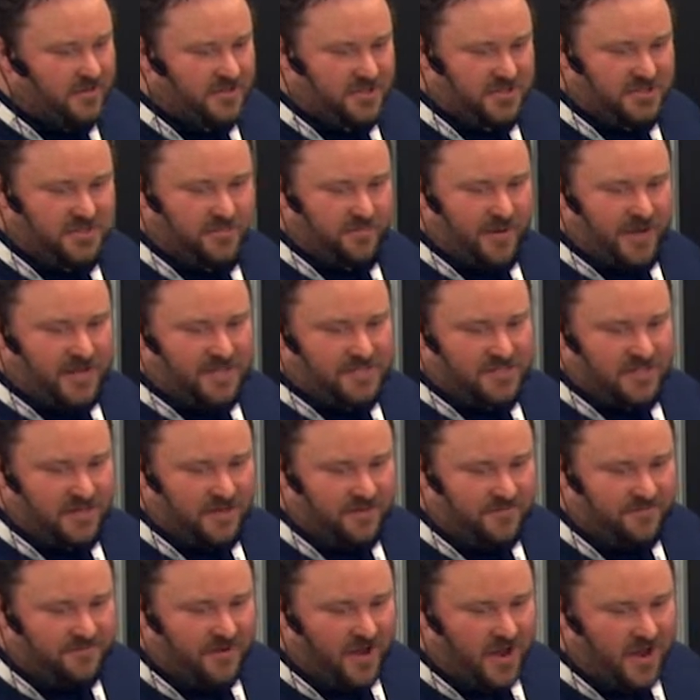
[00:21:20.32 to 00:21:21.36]
just to
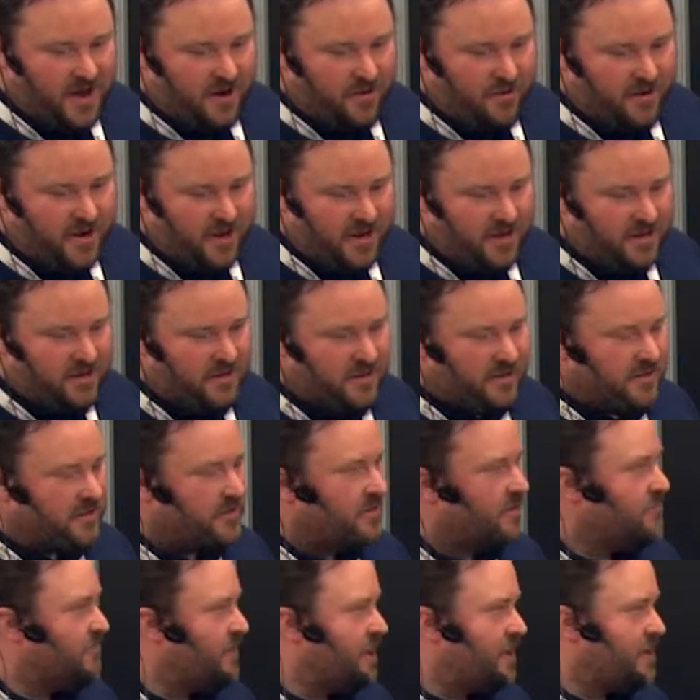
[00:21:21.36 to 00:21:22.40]
basically fire in
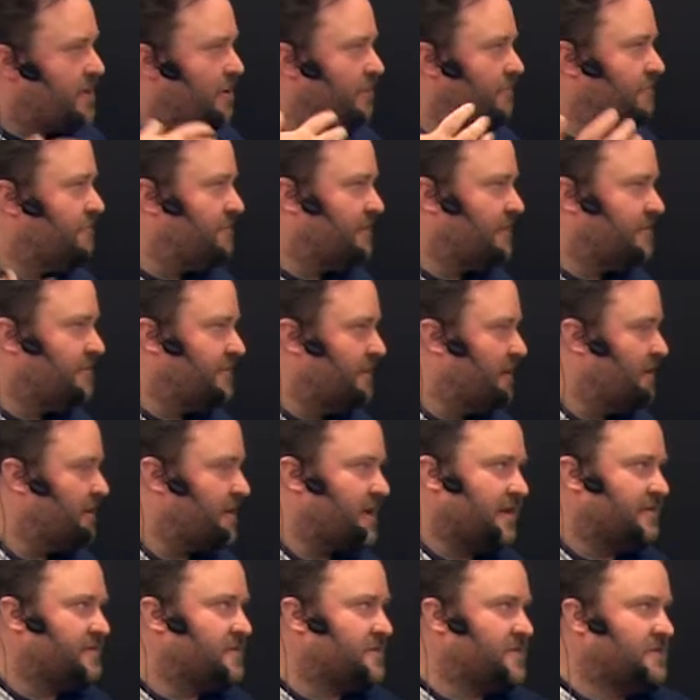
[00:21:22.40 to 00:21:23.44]
my config file.
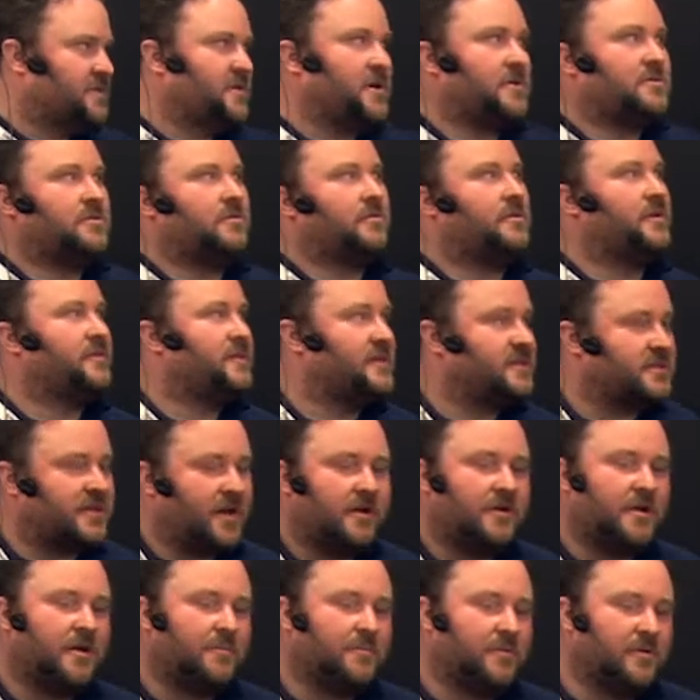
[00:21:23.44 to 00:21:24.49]
Again, I've stuck all of this
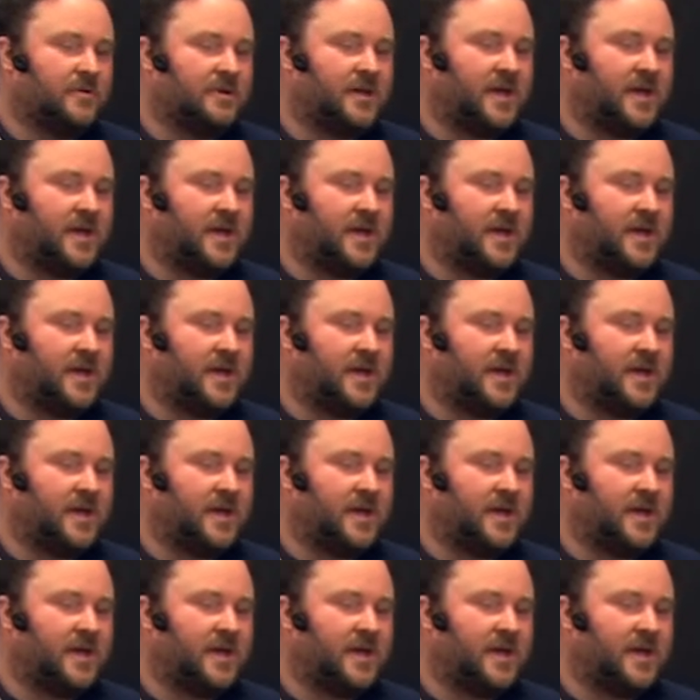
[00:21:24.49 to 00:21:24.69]
code up on